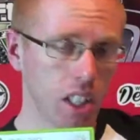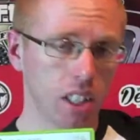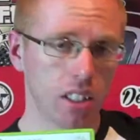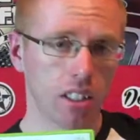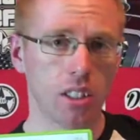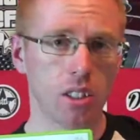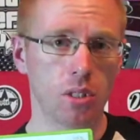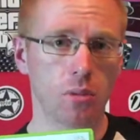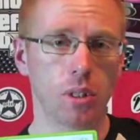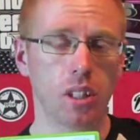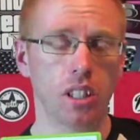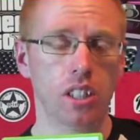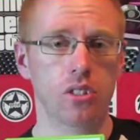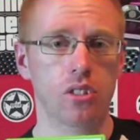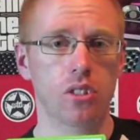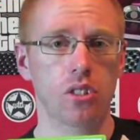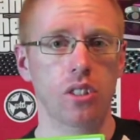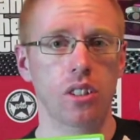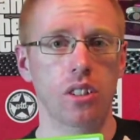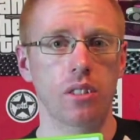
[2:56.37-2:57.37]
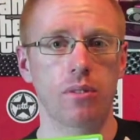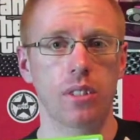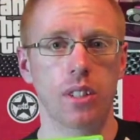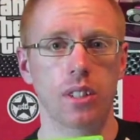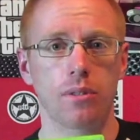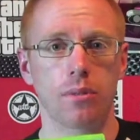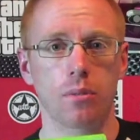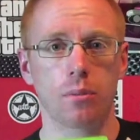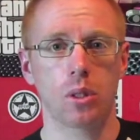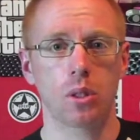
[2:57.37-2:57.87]
then you will enjoy
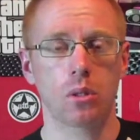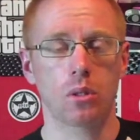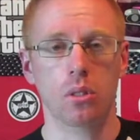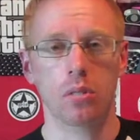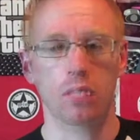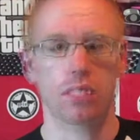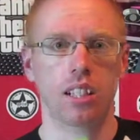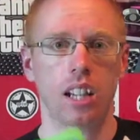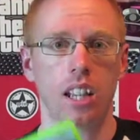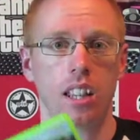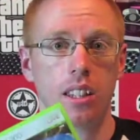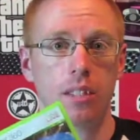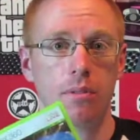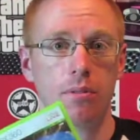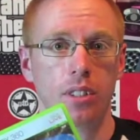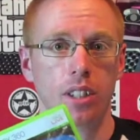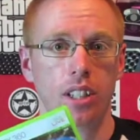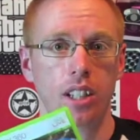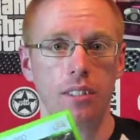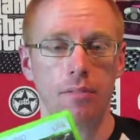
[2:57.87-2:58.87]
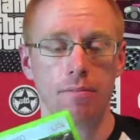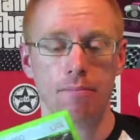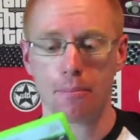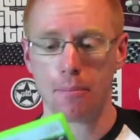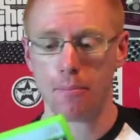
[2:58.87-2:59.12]
FIFA World Cup South Africa.